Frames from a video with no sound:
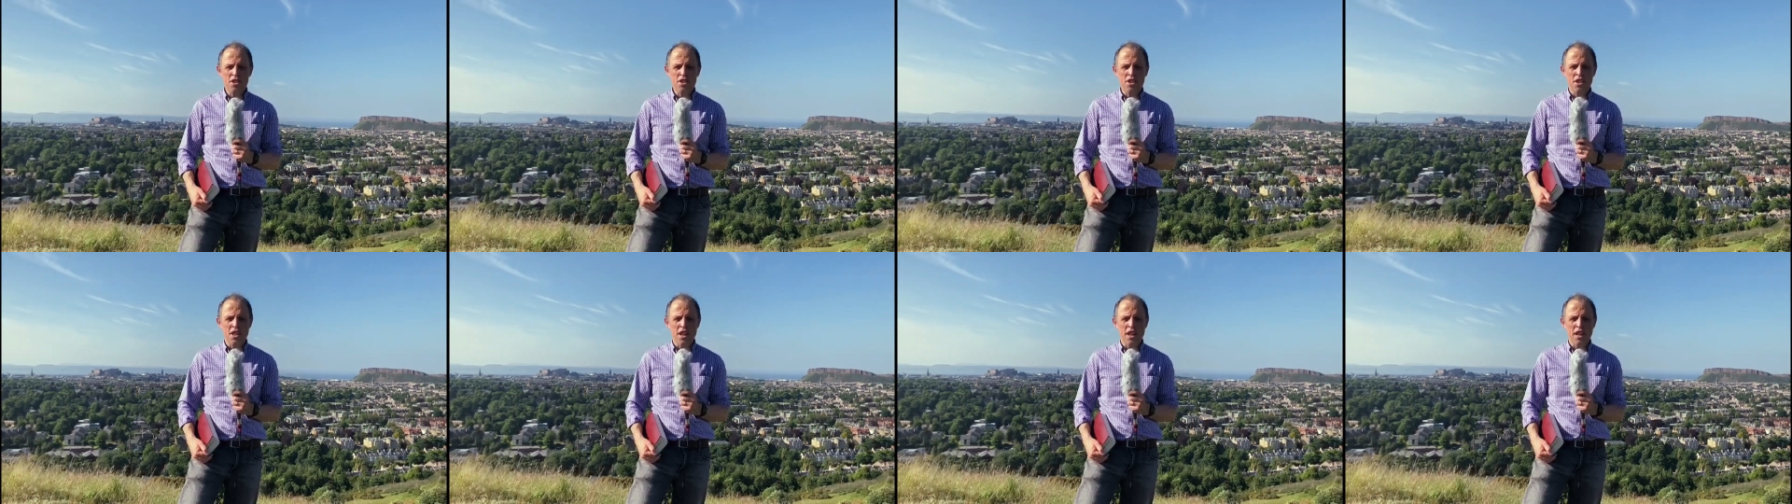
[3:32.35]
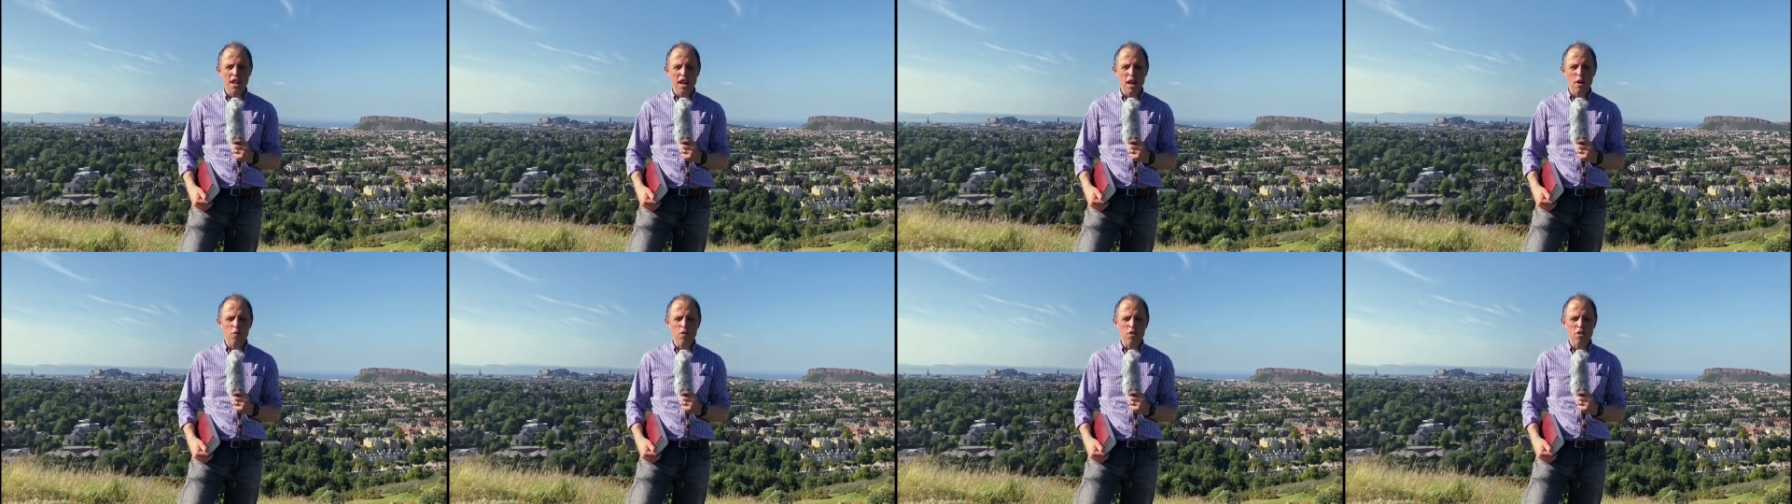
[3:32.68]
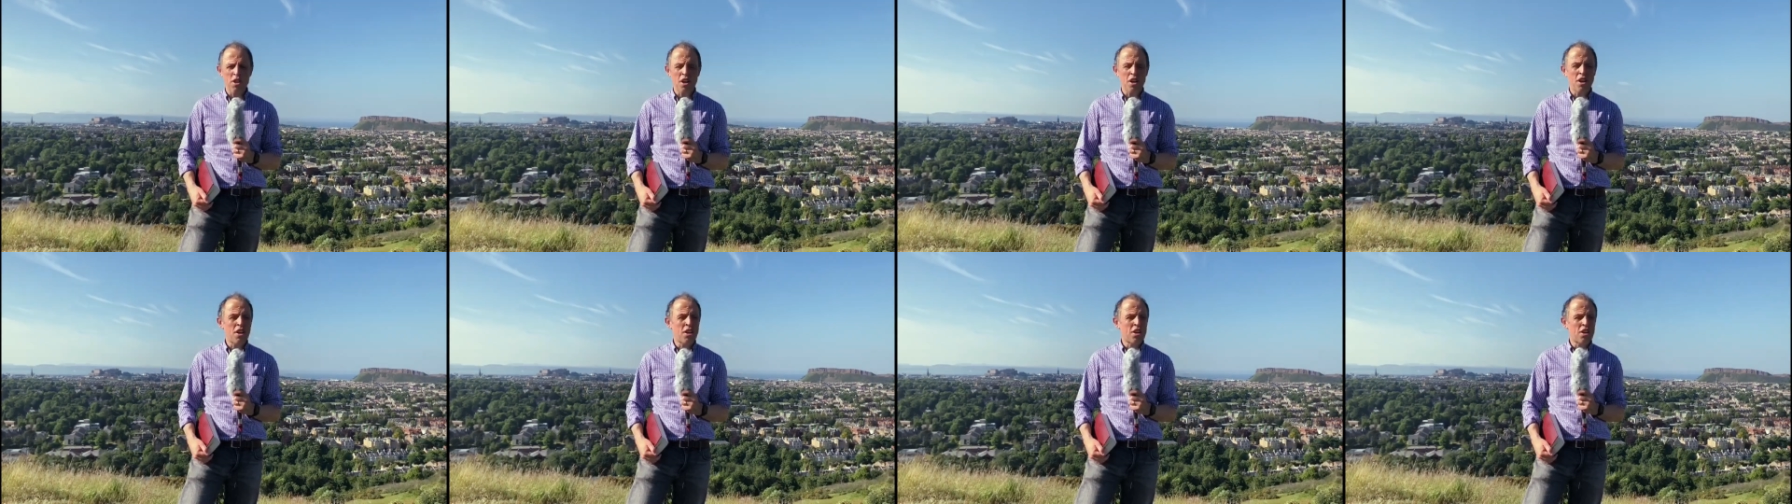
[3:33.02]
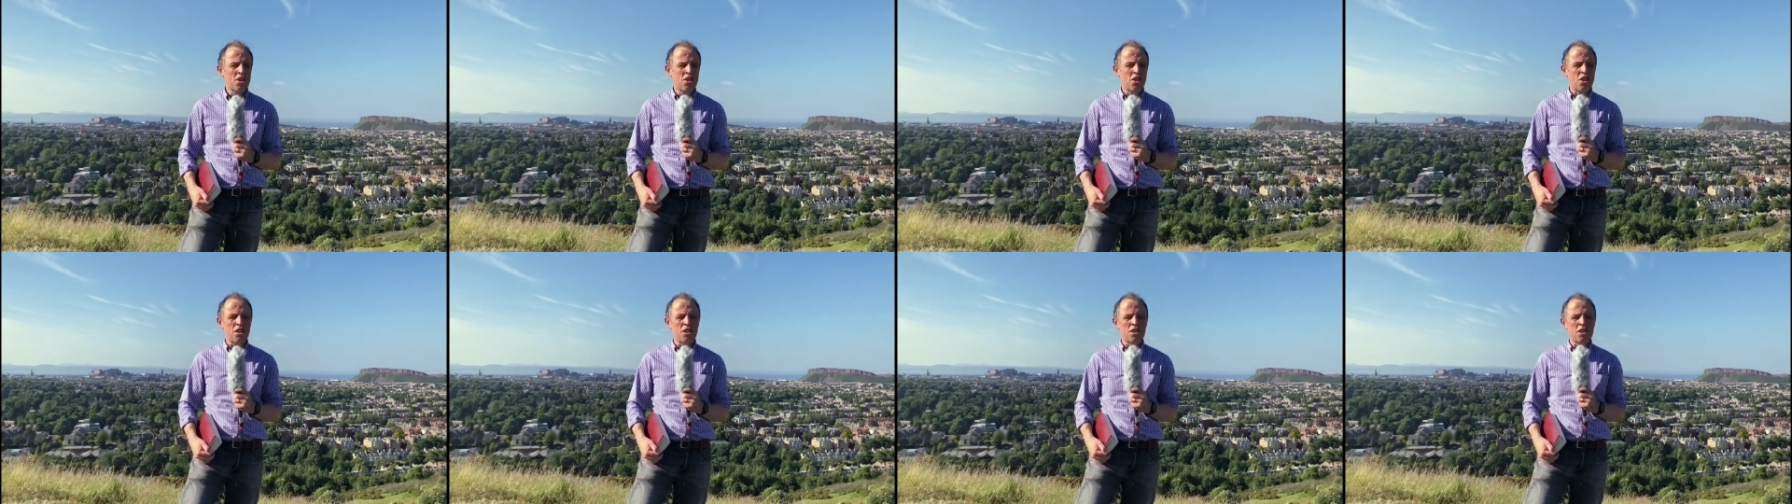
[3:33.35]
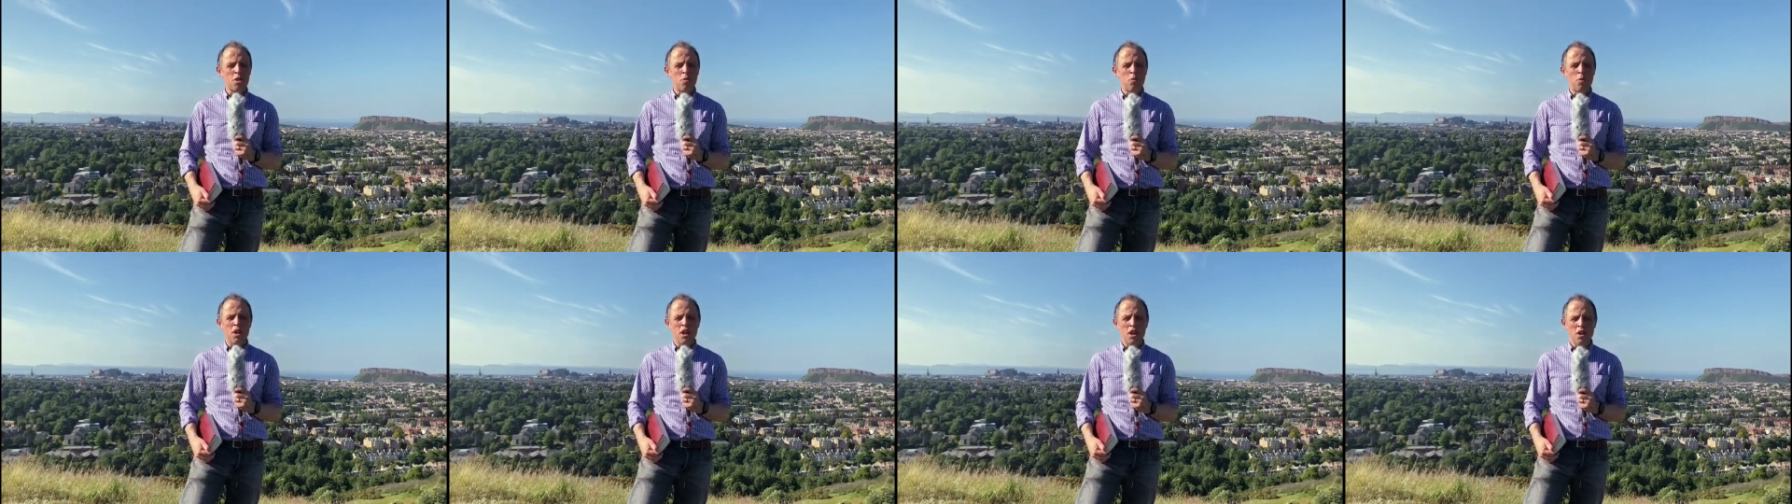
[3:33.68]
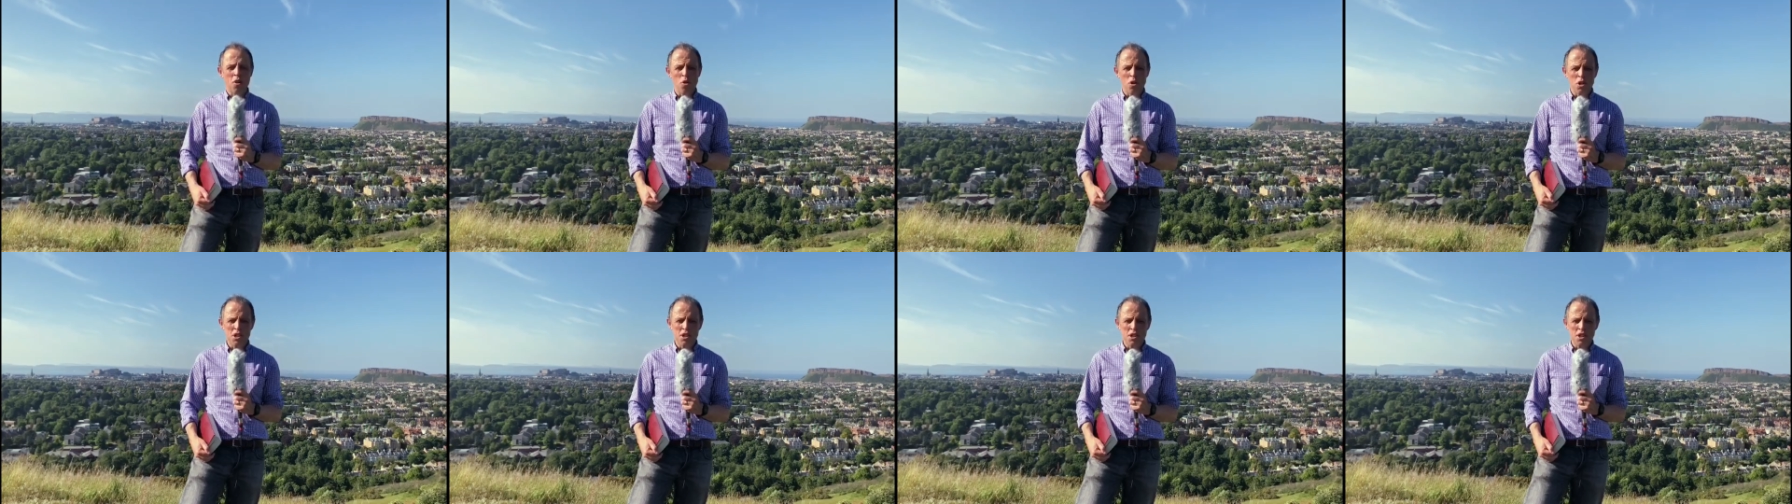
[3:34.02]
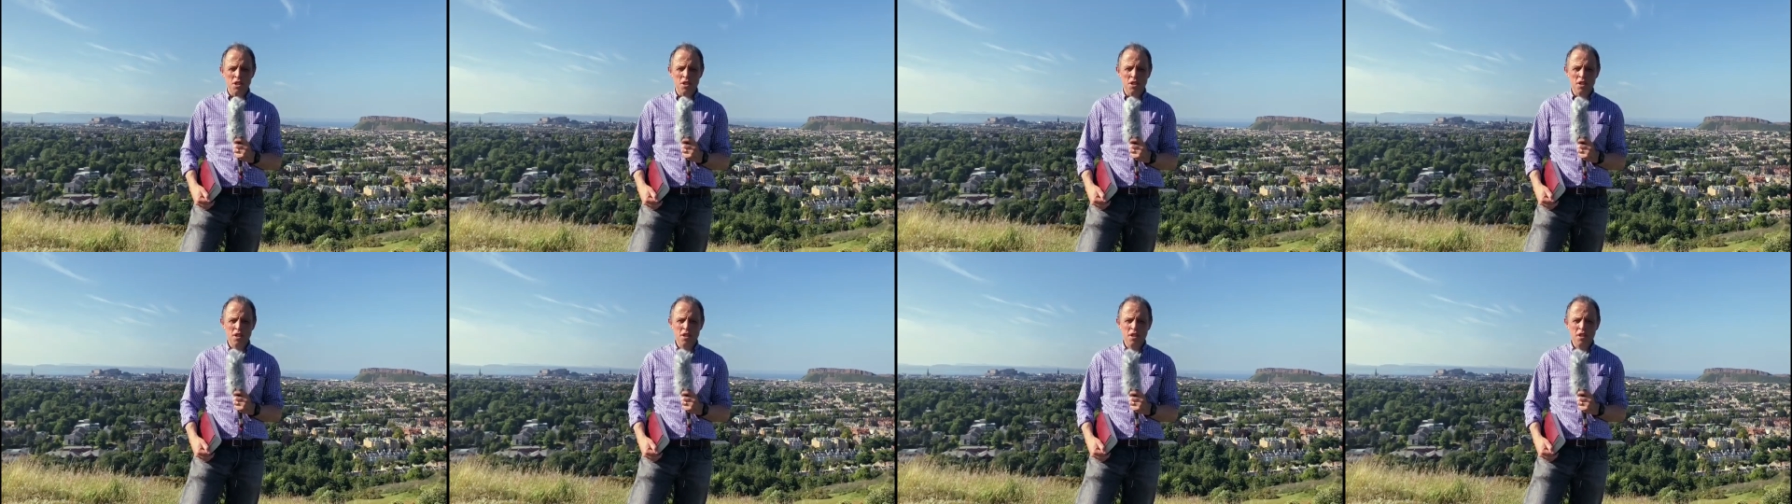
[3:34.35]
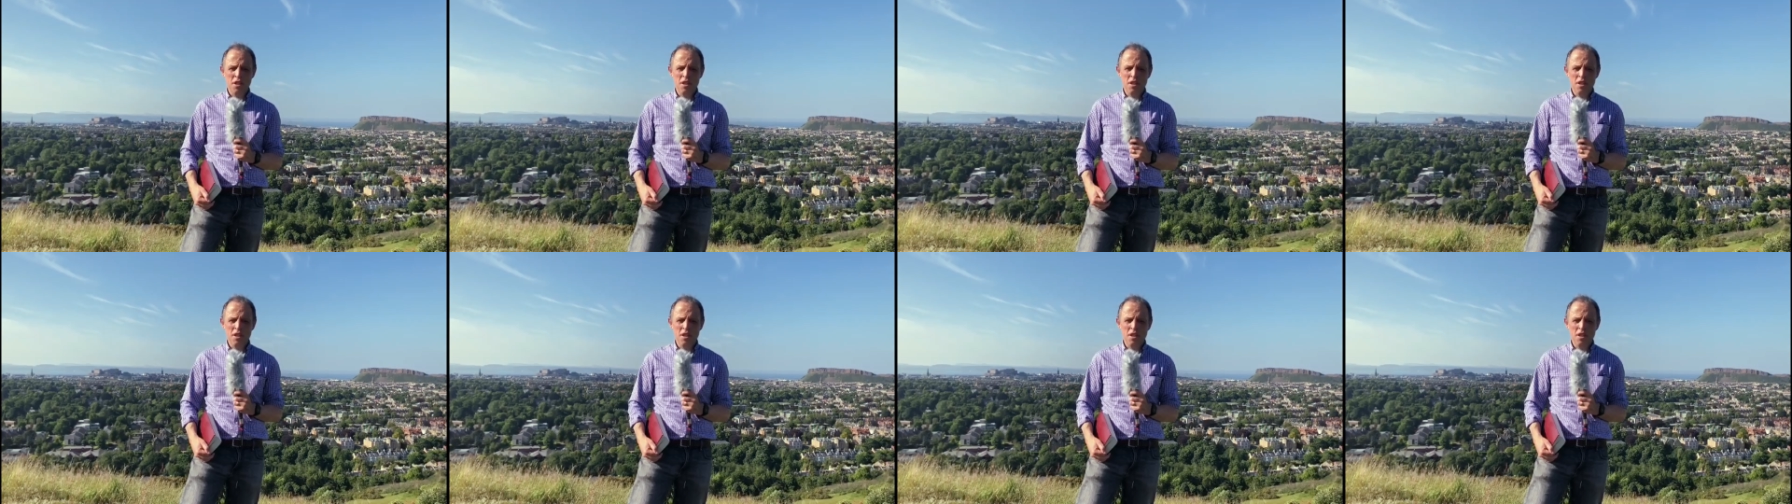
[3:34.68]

to connect with the church that we go to,